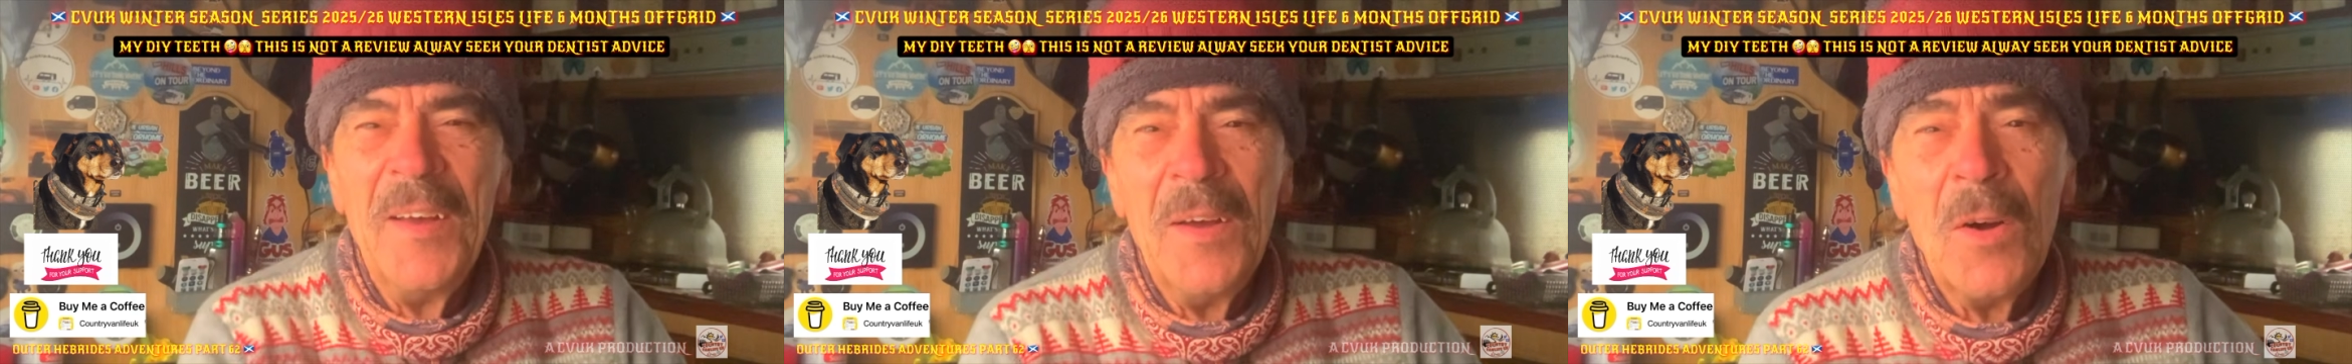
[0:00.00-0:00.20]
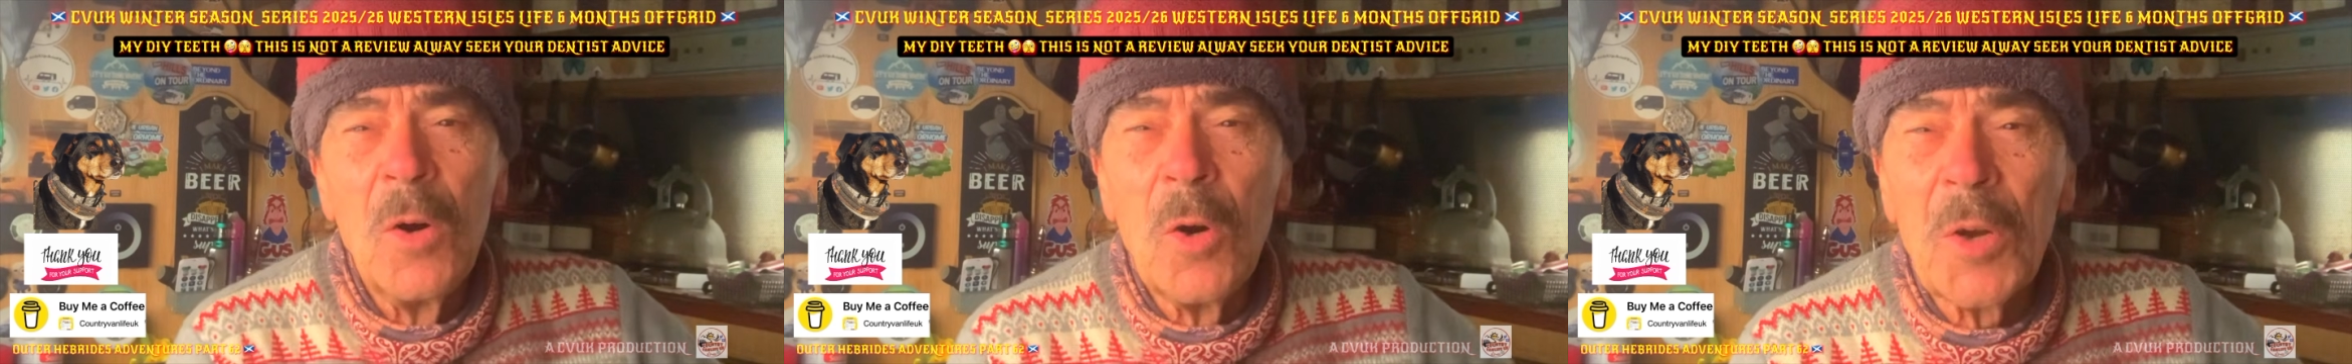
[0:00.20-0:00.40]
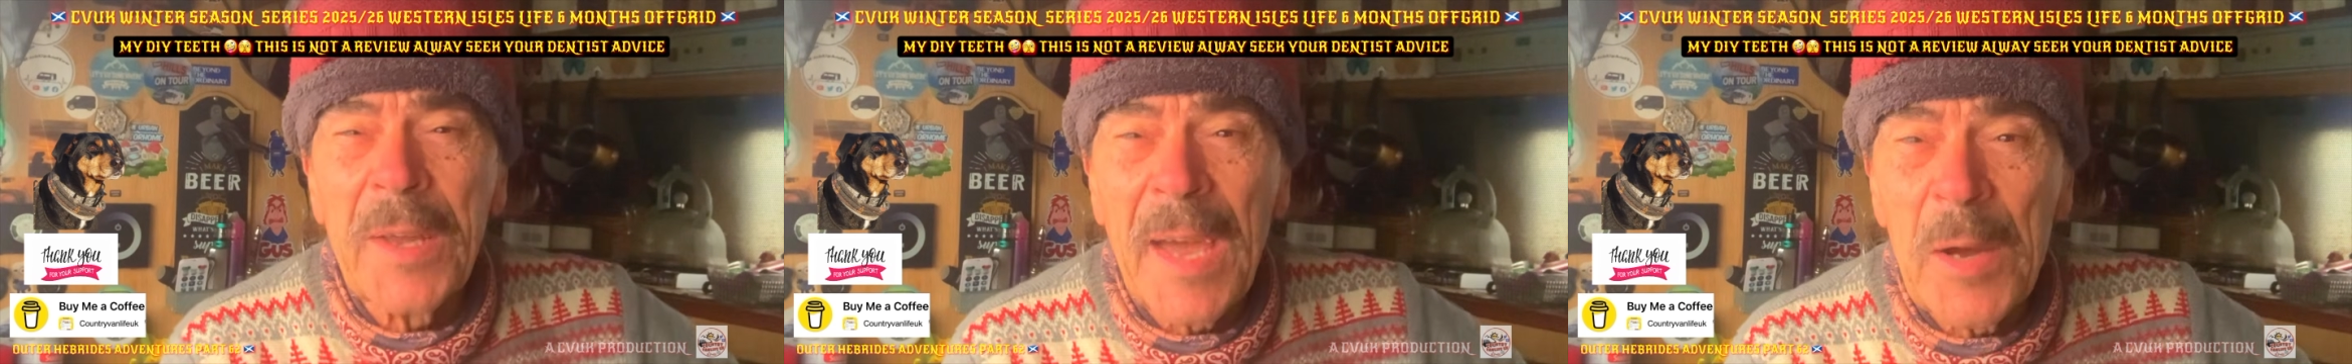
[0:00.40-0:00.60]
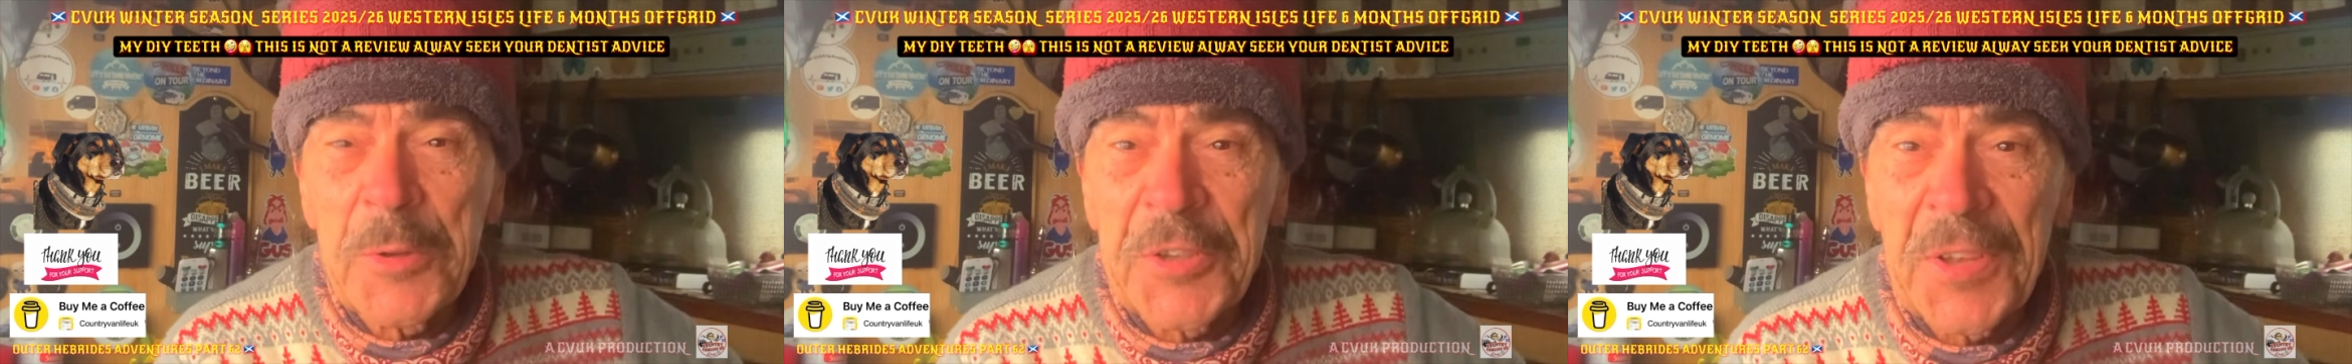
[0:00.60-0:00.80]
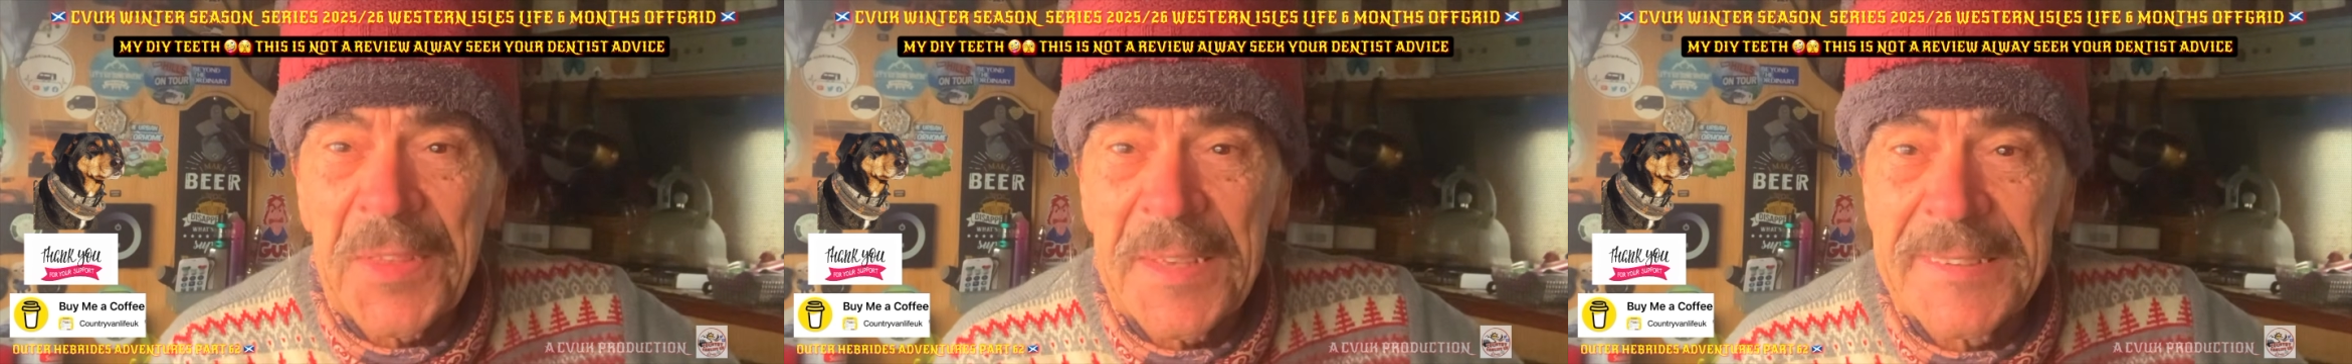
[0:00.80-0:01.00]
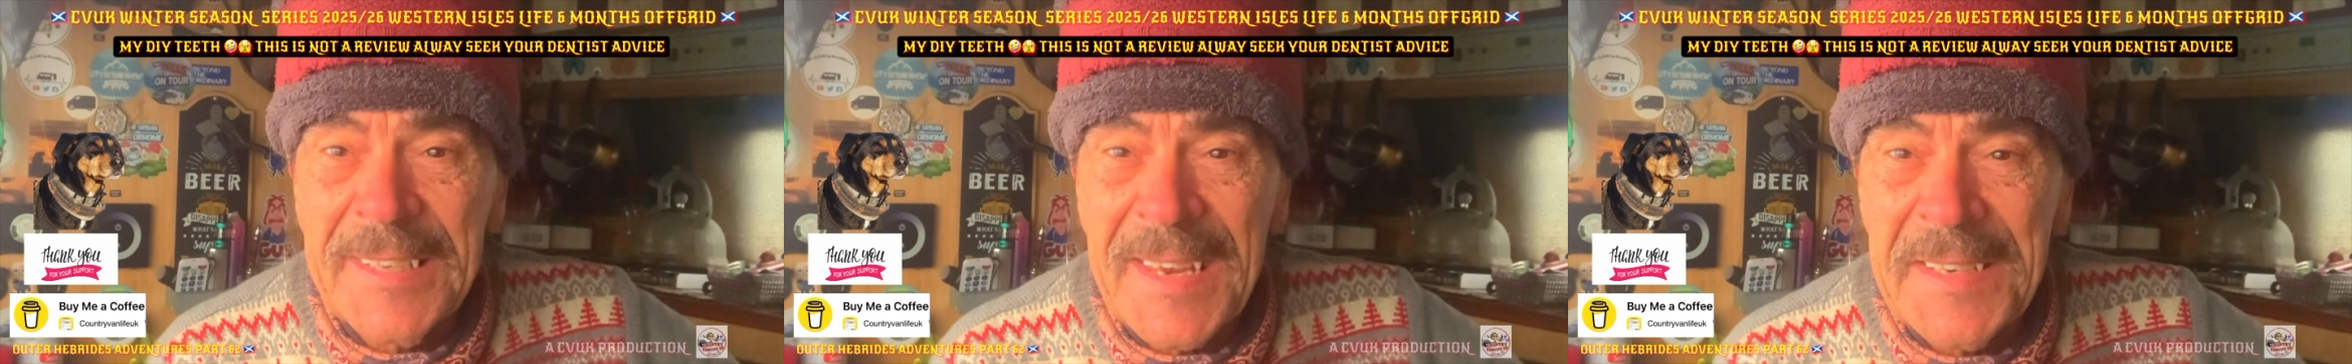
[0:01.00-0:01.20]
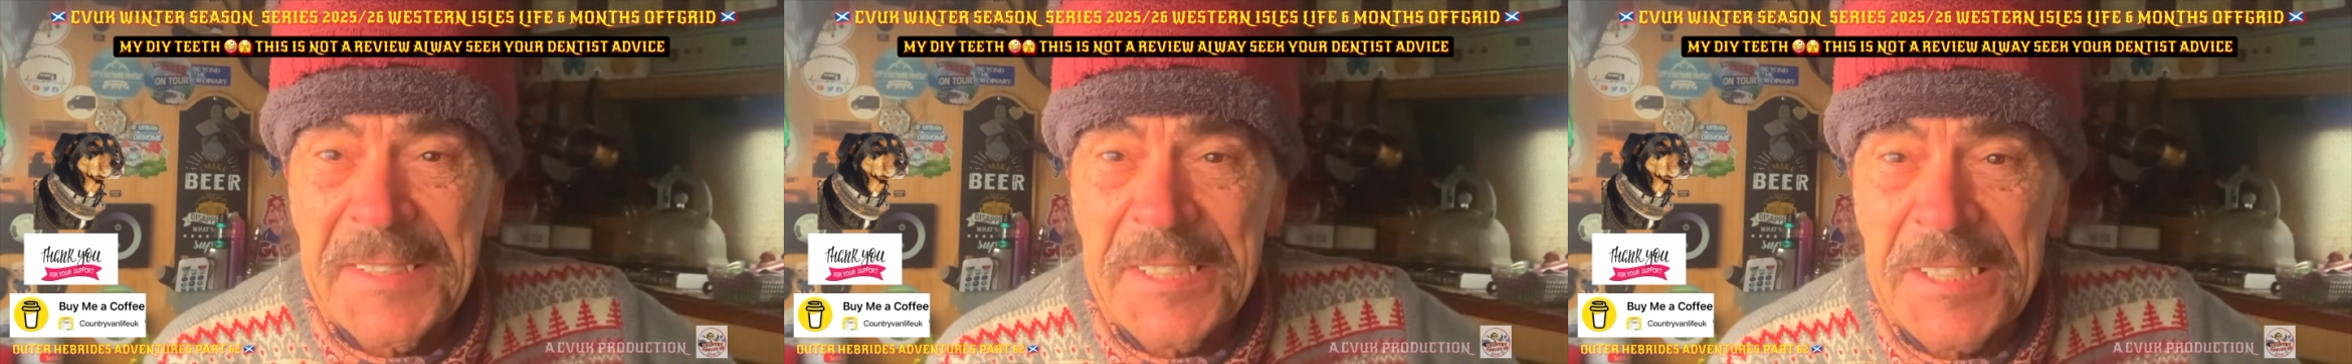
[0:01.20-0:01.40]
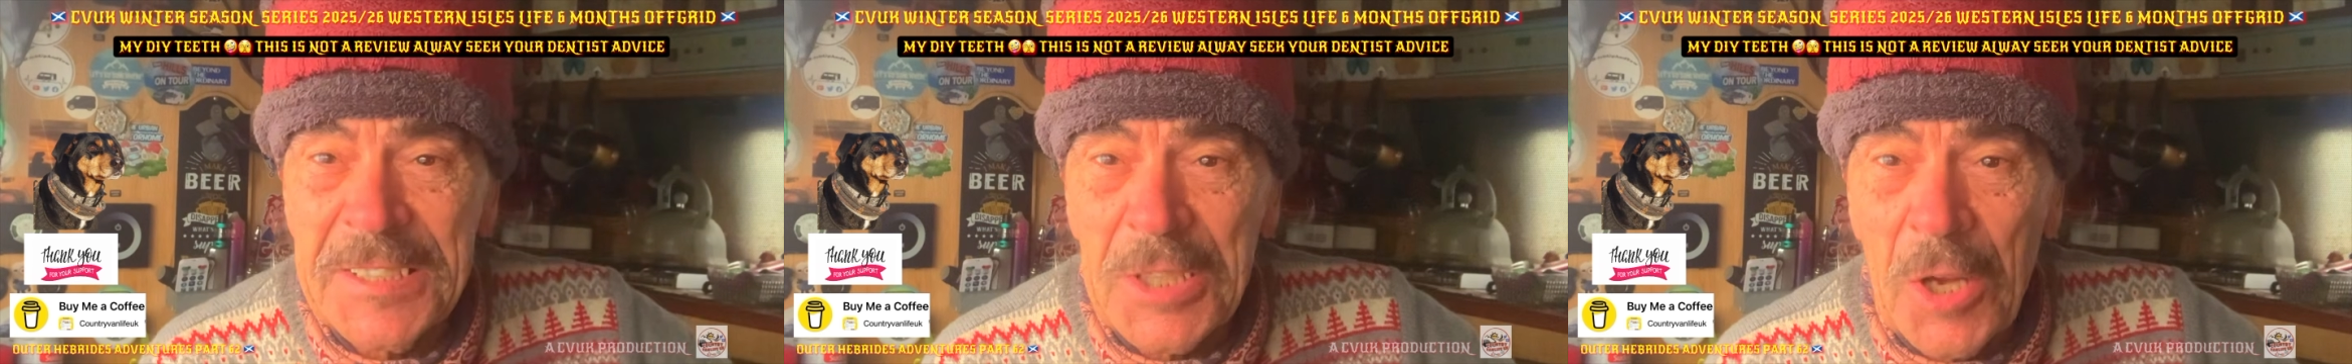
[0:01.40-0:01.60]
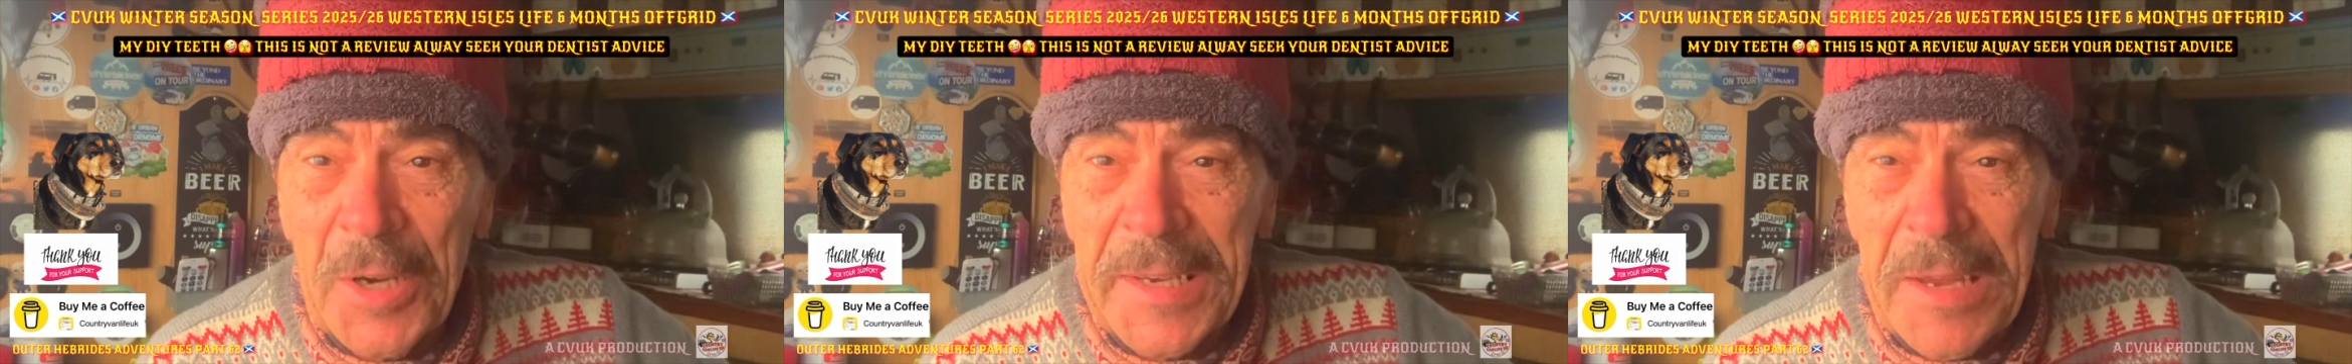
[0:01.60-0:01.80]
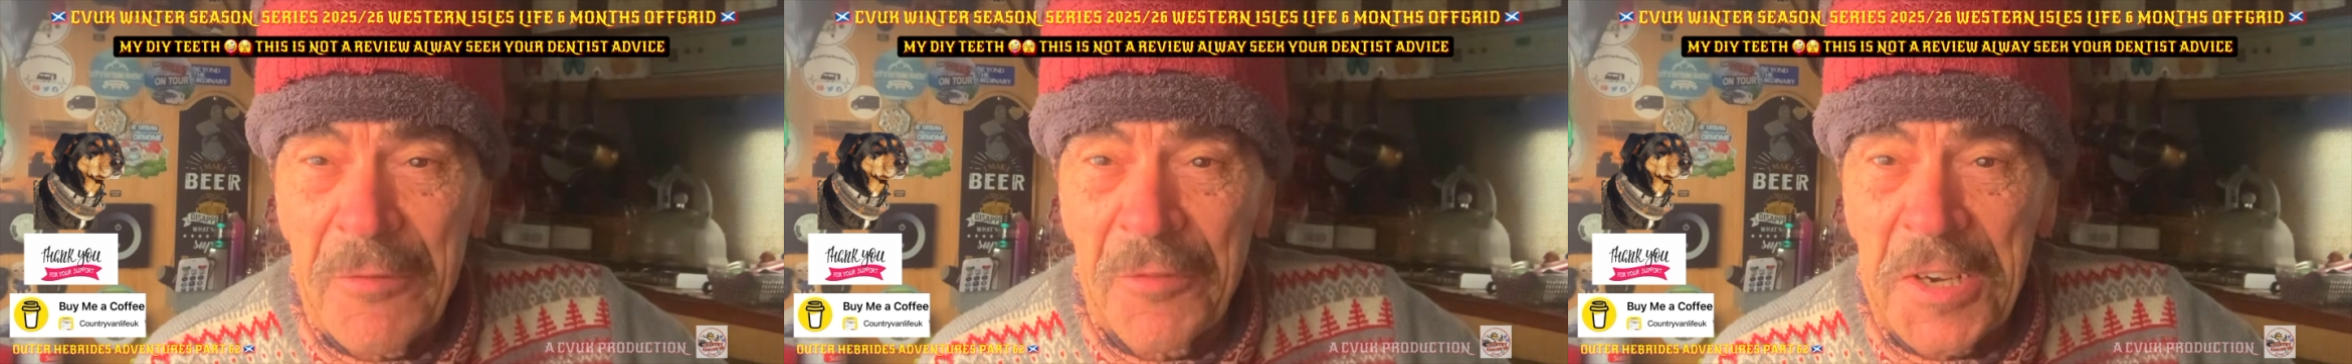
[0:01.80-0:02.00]
Or go to the dentist like
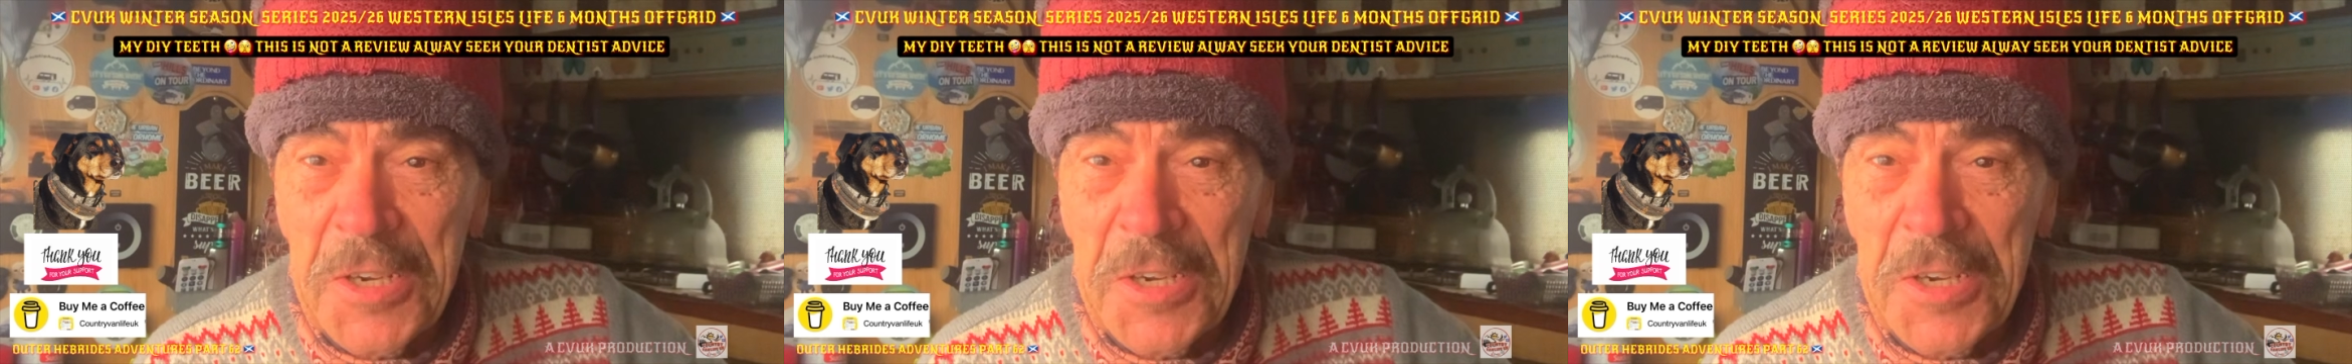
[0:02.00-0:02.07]
every